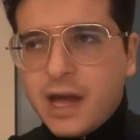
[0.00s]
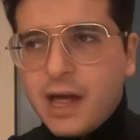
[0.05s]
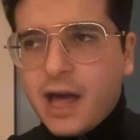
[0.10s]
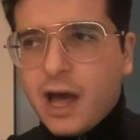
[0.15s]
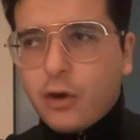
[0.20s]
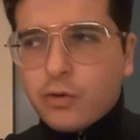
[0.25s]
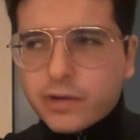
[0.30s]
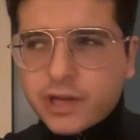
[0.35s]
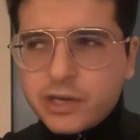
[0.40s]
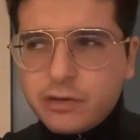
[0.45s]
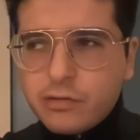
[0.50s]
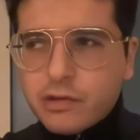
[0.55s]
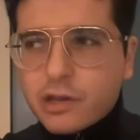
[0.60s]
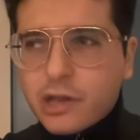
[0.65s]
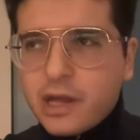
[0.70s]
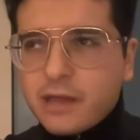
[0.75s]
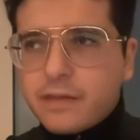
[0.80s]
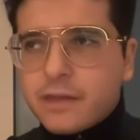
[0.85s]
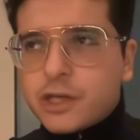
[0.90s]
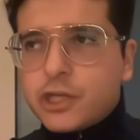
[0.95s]
how can you
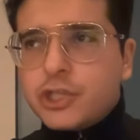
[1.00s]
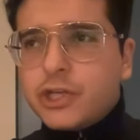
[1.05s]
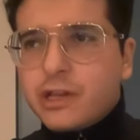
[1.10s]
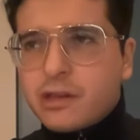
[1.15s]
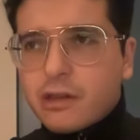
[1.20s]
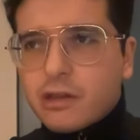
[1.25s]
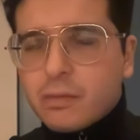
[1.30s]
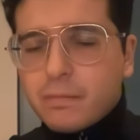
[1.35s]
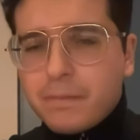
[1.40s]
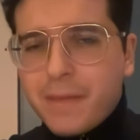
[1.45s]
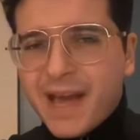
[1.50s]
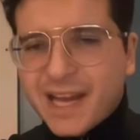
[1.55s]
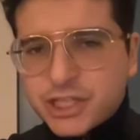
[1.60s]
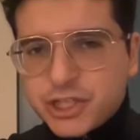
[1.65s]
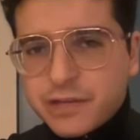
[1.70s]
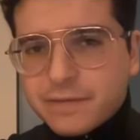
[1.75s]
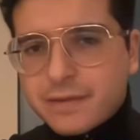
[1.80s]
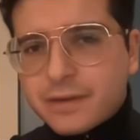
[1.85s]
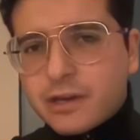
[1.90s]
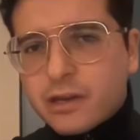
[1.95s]
say that Jesus
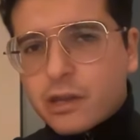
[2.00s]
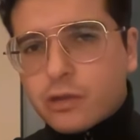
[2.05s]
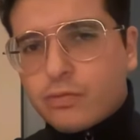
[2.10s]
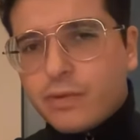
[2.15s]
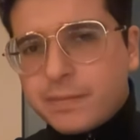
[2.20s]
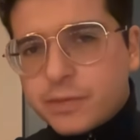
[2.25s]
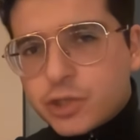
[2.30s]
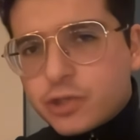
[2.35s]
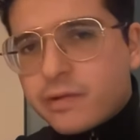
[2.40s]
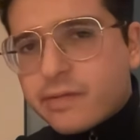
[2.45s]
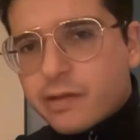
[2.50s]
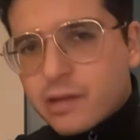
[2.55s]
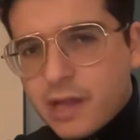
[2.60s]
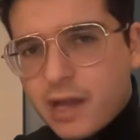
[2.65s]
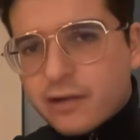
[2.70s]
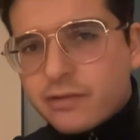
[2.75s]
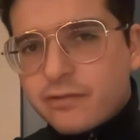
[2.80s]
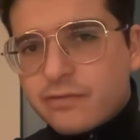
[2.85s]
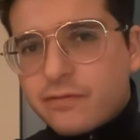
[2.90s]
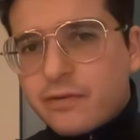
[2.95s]
matching the description of
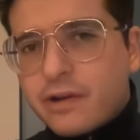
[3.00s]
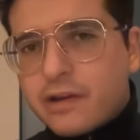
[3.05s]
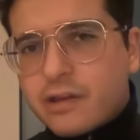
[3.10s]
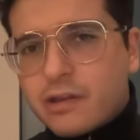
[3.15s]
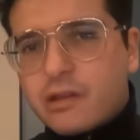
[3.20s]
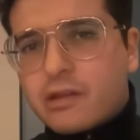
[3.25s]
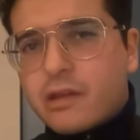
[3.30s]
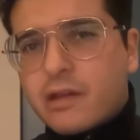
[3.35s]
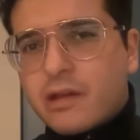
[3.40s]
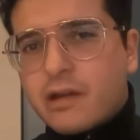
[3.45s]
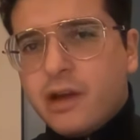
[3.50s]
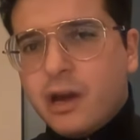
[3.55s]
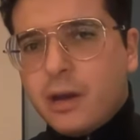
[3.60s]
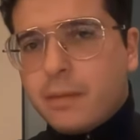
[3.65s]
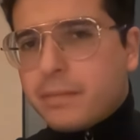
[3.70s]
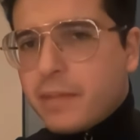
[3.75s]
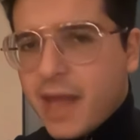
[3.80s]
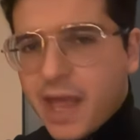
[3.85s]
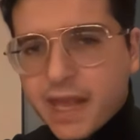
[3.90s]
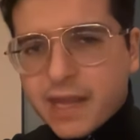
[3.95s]
sacrifice is a
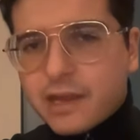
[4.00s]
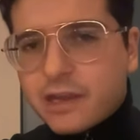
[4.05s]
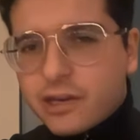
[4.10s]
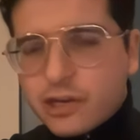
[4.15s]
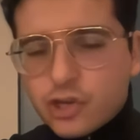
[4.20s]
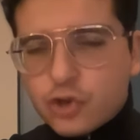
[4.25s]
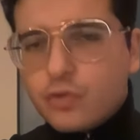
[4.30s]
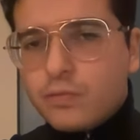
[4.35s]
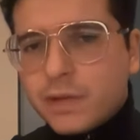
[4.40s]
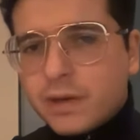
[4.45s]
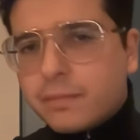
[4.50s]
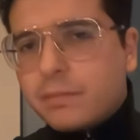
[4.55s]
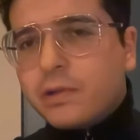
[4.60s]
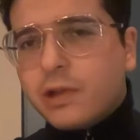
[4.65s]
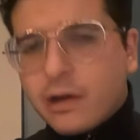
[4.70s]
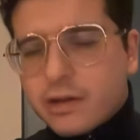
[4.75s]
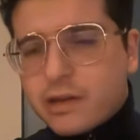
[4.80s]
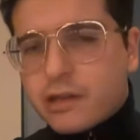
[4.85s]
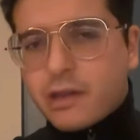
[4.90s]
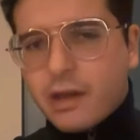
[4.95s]
pagan human
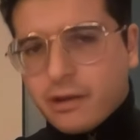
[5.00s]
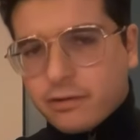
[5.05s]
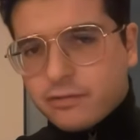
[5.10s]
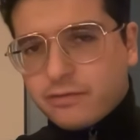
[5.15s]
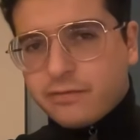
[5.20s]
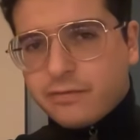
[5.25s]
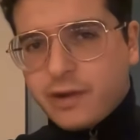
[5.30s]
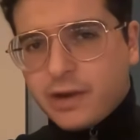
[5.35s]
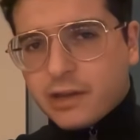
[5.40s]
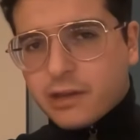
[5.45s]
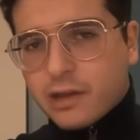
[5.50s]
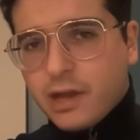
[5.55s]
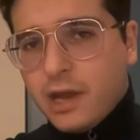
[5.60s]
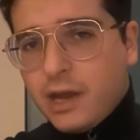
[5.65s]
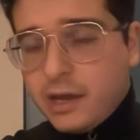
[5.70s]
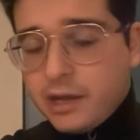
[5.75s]
blood sacrifice?